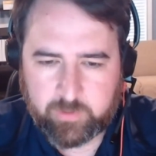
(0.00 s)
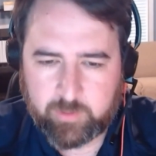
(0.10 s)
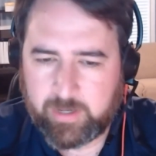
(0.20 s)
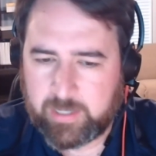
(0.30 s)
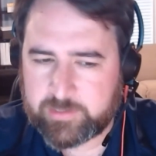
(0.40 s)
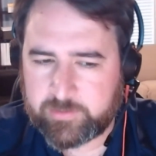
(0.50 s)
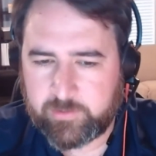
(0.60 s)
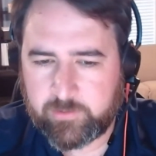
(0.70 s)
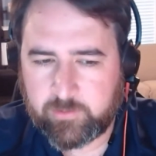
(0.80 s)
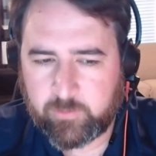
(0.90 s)
a
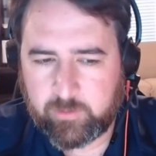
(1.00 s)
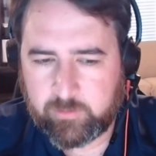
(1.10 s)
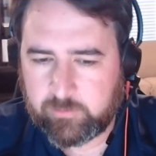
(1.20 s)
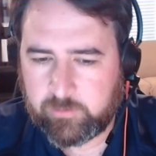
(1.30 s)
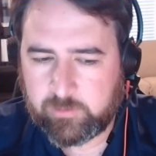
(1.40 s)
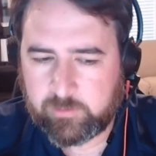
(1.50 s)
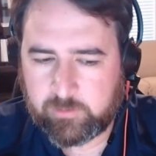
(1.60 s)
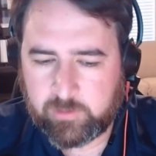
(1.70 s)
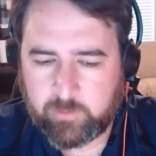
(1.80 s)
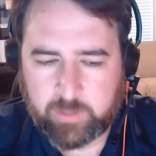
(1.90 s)
depositor or
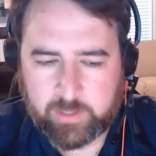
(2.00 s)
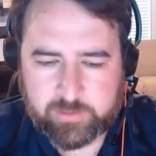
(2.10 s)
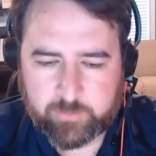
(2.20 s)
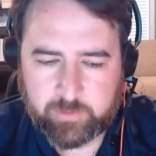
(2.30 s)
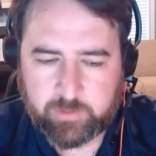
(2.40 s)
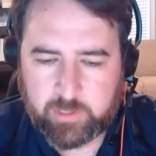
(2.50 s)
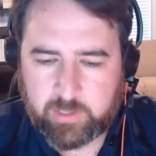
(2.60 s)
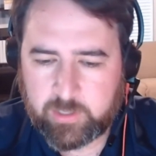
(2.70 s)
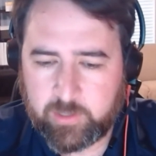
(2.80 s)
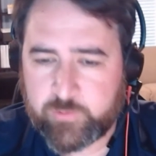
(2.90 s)
a loan customer.
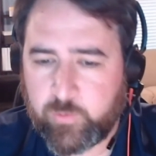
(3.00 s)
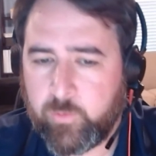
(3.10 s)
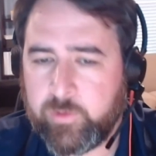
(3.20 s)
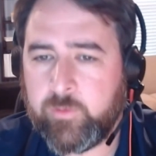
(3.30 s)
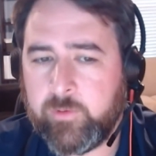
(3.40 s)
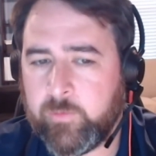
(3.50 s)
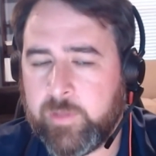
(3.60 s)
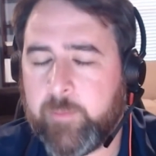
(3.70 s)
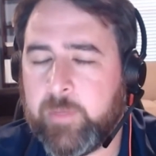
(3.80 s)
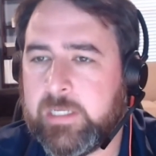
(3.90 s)
Here's what we're doing
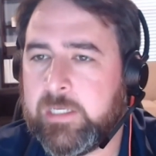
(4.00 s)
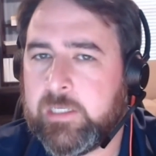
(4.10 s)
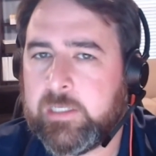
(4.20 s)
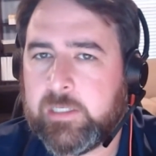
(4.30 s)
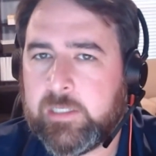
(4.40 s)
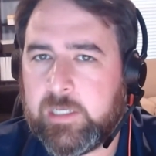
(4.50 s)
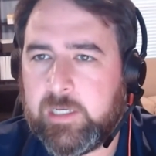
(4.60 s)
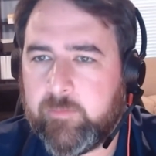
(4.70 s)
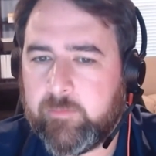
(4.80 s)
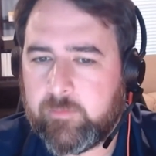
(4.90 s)
with that money.
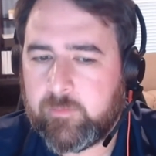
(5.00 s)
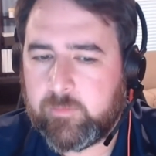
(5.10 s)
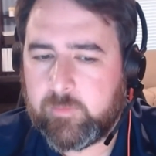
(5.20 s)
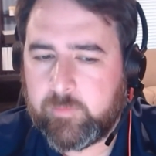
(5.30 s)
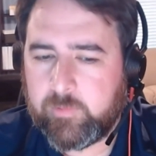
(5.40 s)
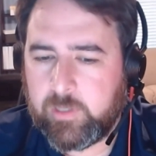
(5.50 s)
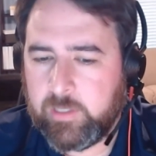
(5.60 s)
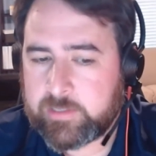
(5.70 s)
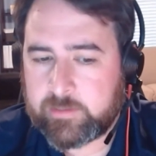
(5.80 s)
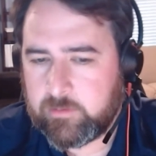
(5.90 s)
And
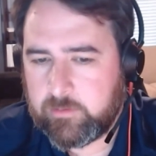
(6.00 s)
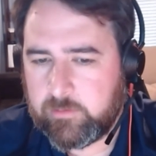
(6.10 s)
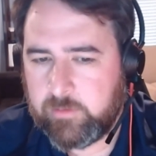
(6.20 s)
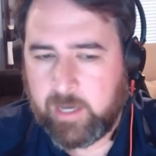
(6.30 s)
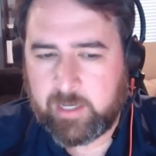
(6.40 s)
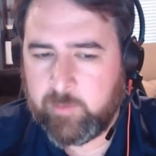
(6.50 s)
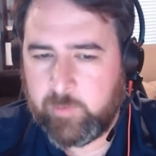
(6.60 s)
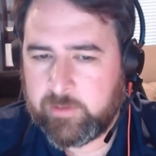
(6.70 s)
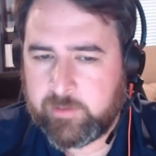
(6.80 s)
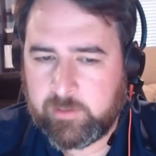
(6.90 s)
it's not going to
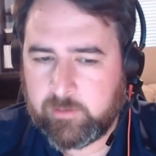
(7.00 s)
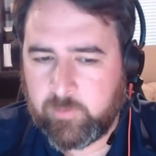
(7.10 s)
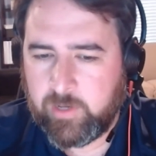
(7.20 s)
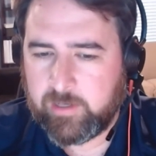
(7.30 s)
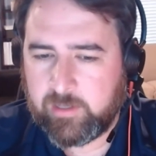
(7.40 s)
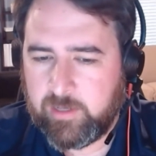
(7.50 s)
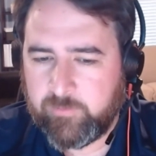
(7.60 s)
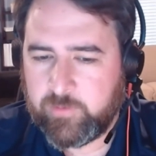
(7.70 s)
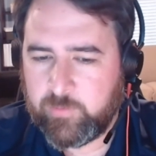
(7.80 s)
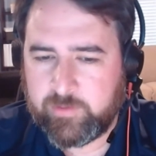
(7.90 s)
be a thing. We're not going to
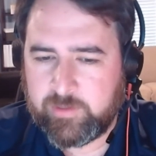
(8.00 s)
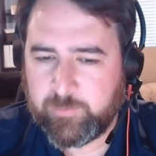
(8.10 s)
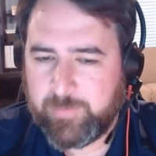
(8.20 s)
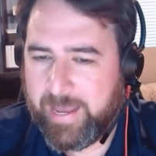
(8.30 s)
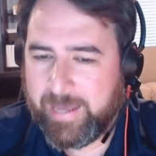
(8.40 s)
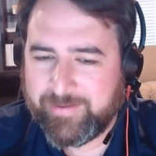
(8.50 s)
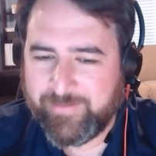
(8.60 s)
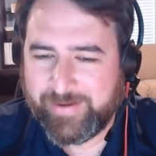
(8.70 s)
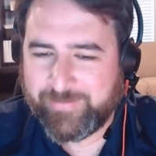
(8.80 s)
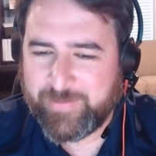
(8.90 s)
ever do anything bad,
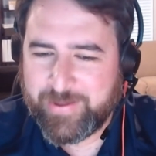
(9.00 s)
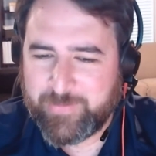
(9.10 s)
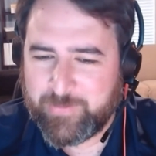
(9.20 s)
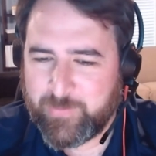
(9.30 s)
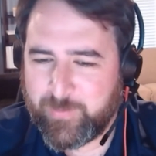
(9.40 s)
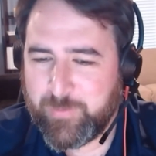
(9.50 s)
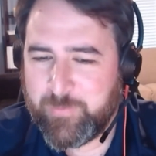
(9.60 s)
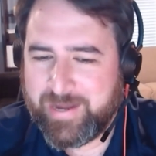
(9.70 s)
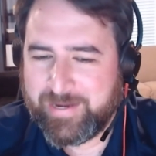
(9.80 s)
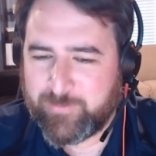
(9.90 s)
right? We're a
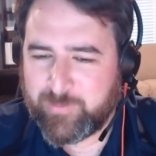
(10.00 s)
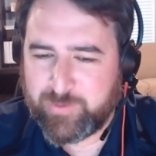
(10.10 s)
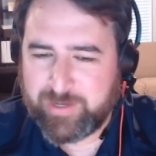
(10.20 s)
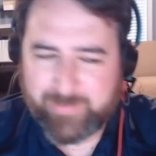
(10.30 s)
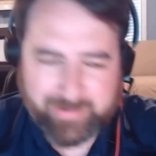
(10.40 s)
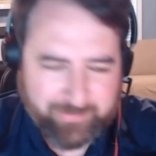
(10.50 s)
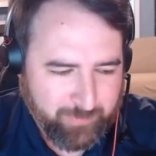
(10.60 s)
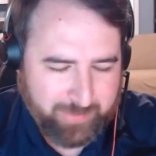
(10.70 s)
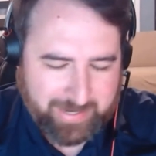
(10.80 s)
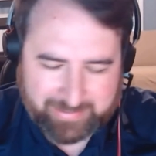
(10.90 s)
bank. We're prohibited
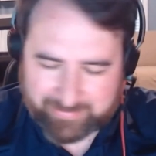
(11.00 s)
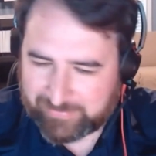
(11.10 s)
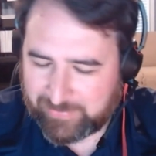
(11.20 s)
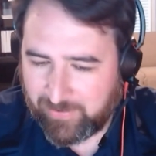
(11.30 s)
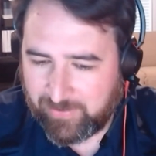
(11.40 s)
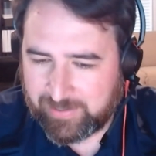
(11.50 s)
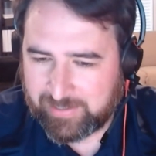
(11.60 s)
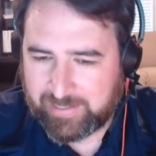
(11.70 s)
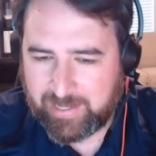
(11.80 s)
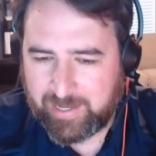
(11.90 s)
from breaking the law.
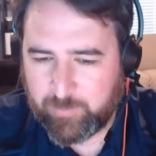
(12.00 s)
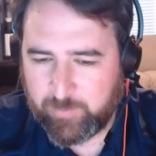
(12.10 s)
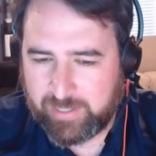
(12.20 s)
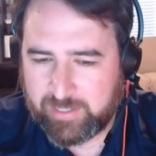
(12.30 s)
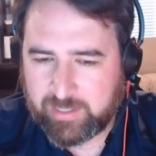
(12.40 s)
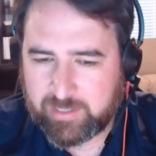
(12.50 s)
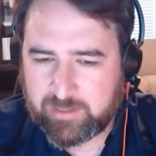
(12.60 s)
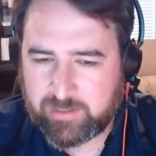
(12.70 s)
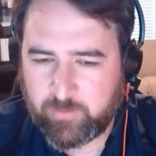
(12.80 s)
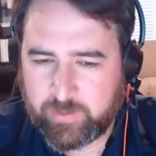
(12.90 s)
But
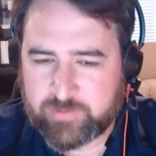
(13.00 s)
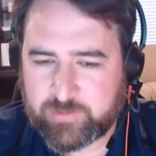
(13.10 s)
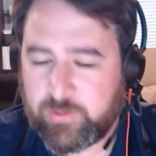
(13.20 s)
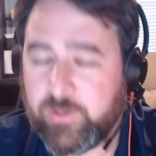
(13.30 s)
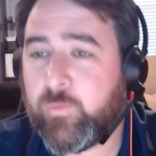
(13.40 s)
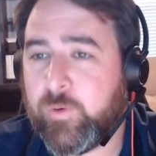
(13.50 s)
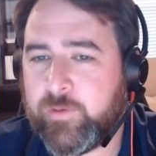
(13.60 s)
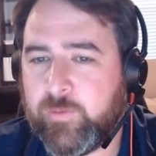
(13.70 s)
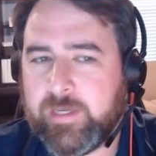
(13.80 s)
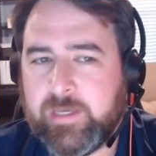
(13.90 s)
here's the good
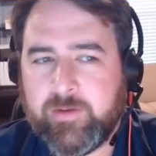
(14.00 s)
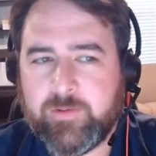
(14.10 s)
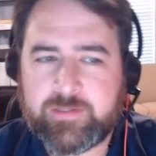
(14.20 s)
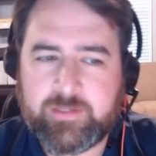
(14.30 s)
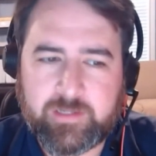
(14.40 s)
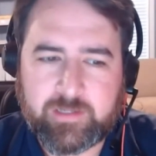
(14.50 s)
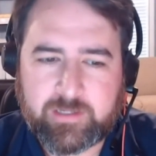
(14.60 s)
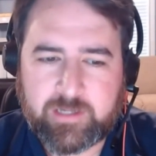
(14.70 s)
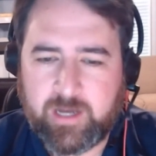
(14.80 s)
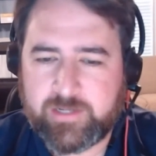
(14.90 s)
we're doing. Here is the
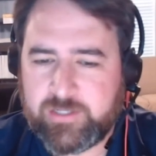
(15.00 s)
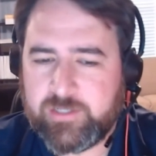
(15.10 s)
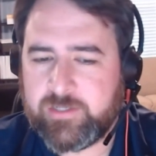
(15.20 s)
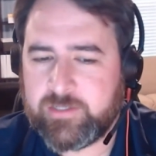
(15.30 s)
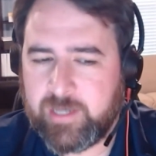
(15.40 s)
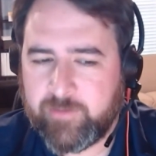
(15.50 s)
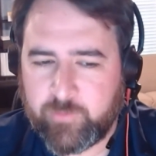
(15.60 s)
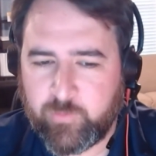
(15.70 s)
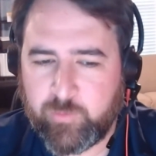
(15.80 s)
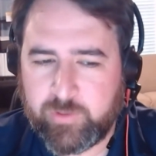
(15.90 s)
conscientious
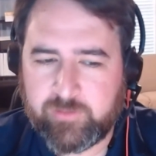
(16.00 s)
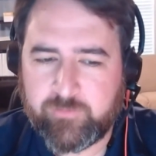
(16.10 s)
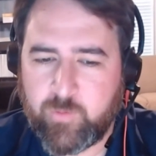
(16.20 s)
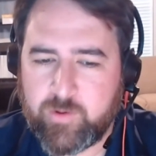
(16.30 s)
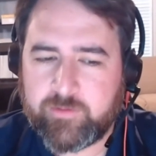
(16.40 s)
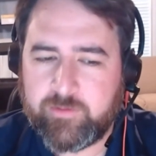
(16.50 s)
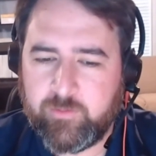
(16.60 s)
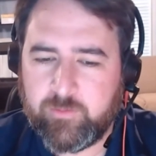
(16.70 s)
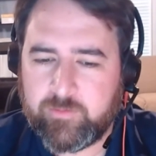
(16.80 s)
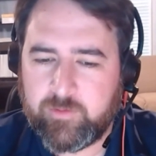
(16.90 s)
effort we're putting forth
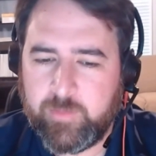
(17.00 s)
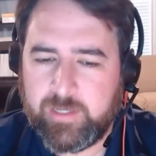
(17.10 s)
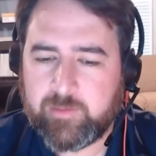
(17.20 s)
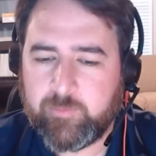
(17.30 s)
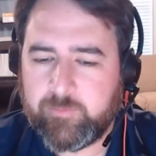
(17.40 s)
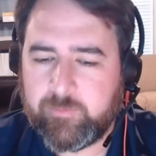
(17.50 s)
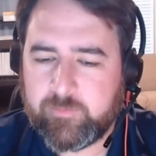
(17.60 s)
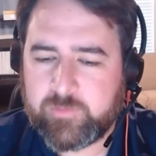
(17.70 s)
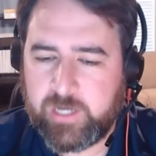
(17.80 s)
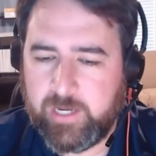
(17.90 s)
to make
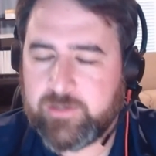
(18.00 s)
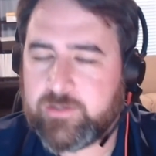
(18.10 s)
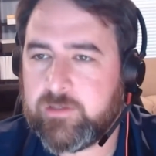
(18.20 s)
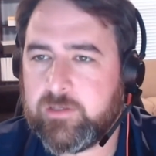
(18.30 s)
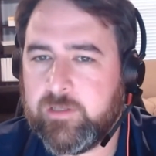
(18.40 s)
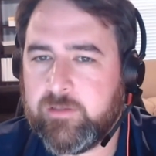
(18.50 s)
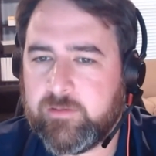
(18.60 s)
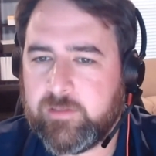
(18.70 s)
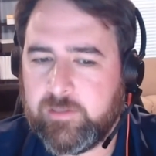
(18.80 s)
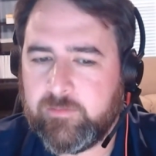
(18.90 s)
change
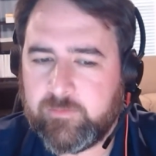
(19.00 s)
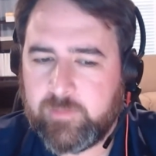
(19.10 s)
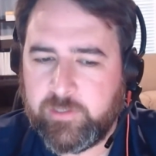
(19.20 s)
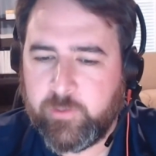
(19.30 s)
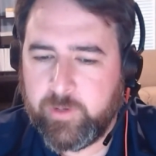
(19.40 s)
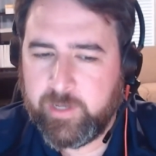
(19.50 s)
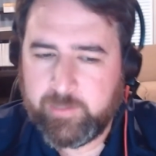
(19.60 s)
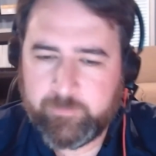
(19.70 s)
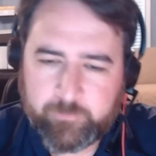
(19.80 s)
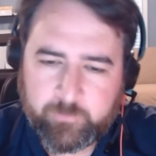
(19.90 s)
in your
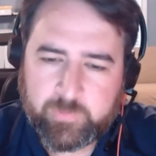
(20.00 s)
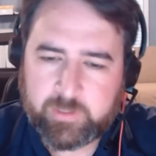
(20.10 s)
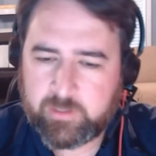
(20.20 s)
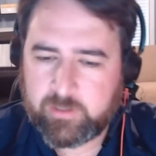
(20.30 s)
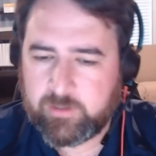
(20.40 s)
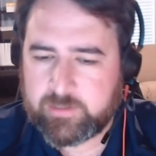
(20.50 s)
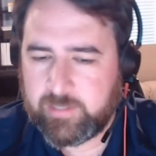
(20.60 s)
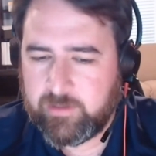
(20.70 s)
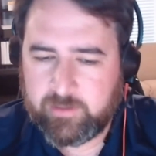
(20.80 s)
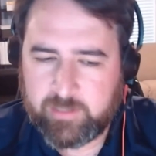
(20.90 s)
name.
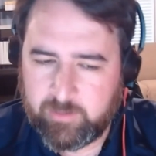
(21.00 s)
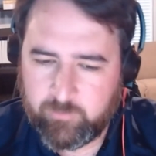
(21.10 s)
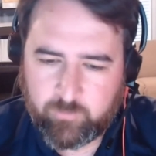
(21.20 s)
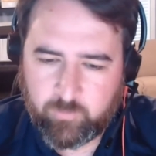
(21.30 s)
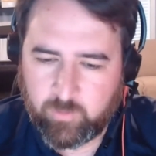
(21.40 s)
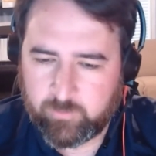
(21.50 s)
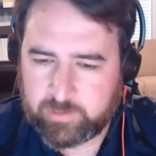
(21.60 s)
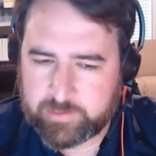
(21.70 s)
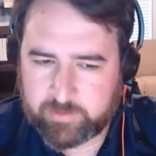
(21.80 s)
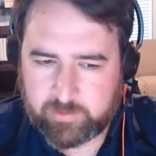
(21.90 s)
Because at the end of the day, we're
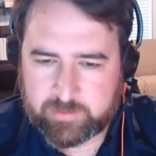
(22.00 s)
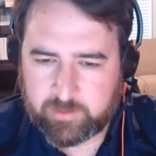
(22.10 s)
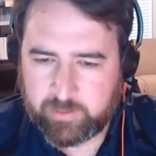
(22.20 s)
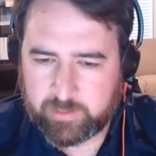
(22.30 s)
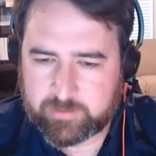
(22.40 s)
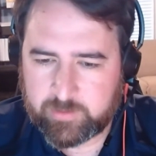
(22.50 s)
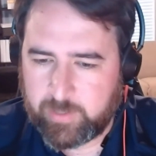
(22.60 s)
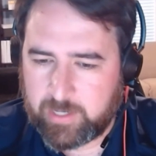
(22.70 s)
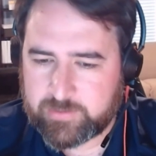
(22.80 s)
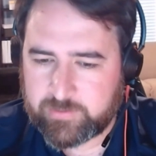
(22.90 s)
only as good as our next
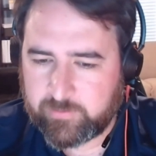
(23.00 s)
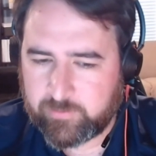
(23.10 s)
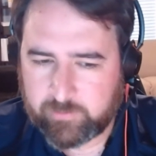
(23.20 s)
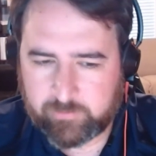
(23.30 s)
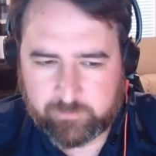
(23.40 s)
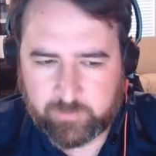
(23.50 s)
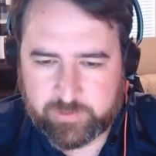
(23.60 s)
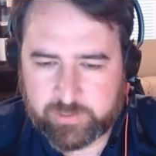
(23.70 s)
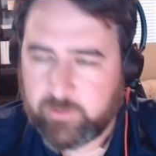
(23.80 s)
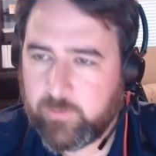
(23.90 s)
depositor
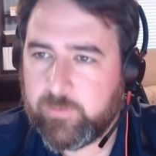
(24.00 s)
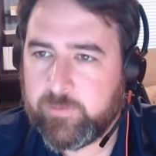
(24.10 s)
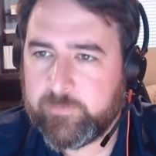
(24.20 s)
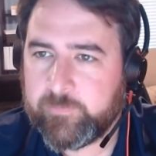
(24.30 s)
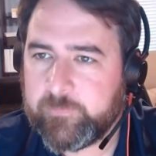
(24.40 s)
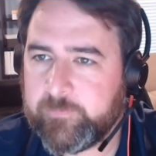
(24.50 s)
or shareholder.